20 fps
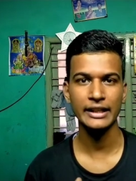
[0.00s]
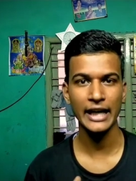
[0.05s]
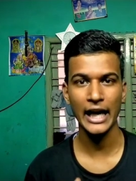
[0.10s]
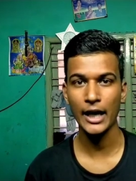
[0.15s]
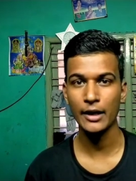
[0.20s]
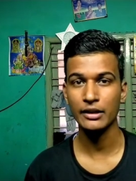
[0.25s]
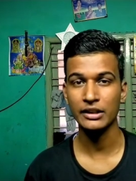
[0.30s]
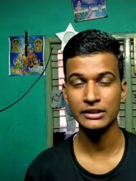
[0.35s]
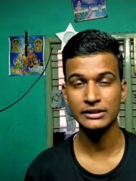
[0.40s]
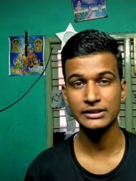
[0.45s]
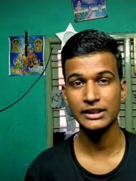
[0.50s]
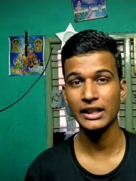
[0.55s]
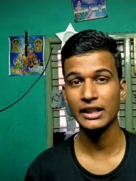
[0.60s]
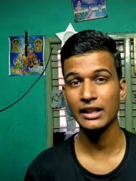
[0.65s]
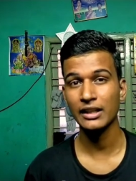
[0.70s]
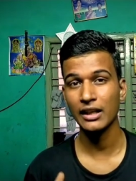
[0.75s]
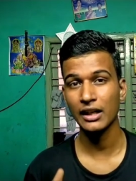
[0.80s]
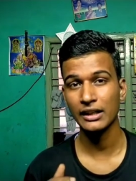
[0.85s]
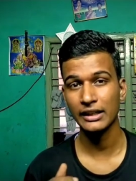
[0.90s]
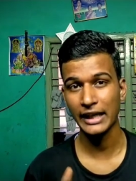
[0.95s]
ca
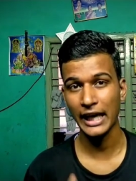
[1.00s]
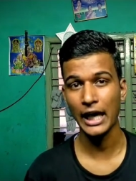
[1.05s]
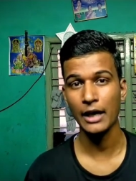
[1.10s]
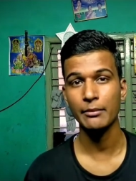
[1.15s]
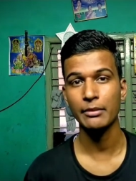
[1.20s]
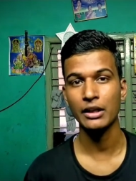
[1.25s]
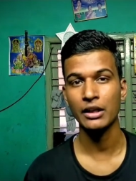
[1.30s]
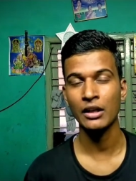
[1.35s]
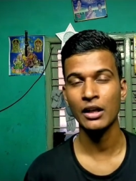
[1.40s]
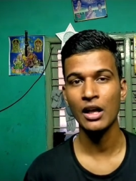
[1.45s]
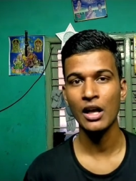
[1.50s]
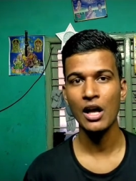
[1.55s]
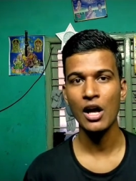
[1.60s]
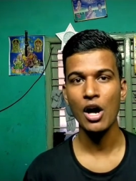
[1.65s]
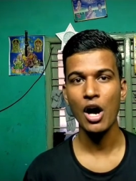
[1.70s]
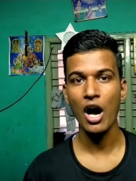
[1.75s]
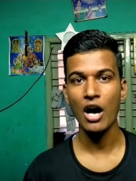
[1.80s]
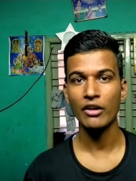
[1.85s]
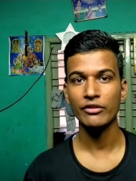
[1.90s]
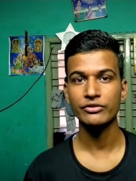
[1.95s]
inside the cabin
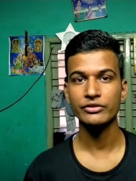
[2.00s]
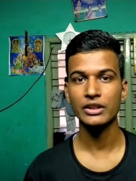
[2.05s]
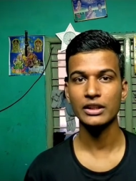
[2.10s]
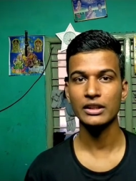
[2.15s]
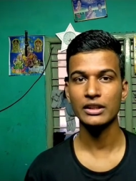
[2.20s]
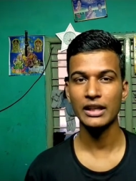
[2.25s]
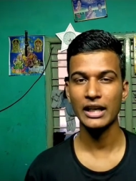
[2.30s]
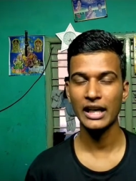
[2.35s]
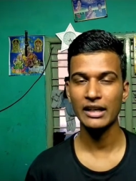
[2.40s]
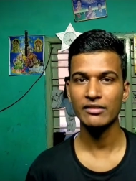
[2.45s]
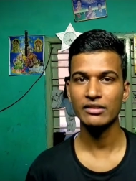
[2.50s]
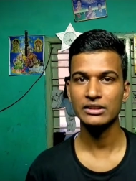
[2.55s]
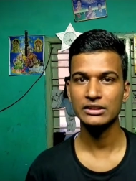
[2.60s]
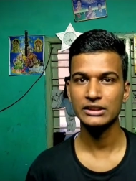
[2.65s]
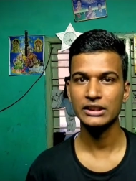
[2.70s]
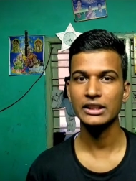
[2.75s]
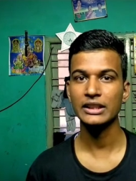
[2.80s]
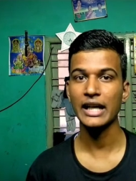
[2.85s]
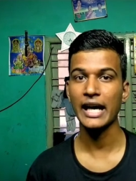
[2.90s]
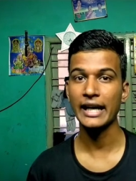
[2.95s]
of the
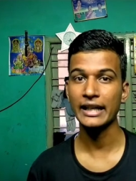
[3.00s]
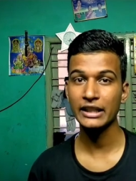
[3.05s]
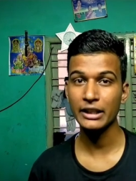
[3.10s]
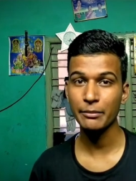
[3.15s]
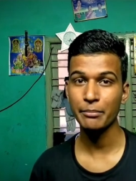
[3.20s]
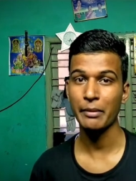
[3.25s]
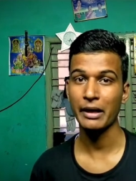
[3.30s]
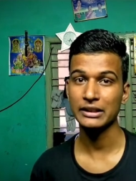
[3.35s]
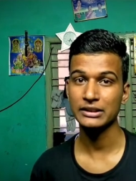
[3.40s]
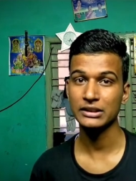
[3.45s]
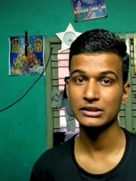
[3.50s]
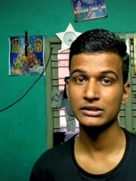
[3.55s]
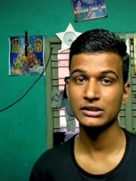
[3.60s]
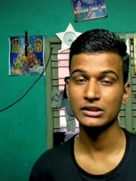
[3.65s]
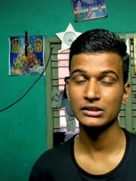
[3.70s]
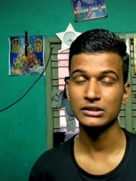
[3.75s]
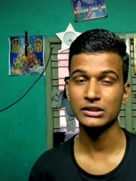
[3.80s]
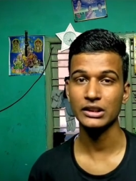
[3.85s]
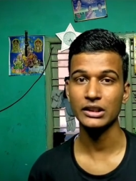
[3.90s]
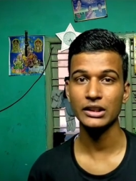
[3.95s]
driver's seat and the
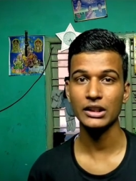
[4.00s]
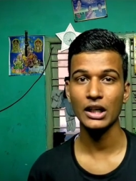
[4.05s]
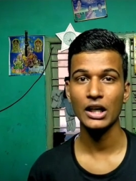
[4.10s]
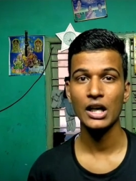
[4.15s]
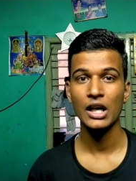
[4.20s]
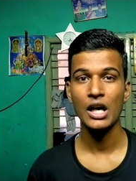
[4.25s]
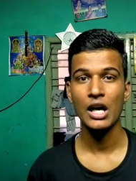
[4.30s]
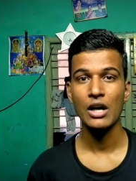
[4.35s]
passenger seat,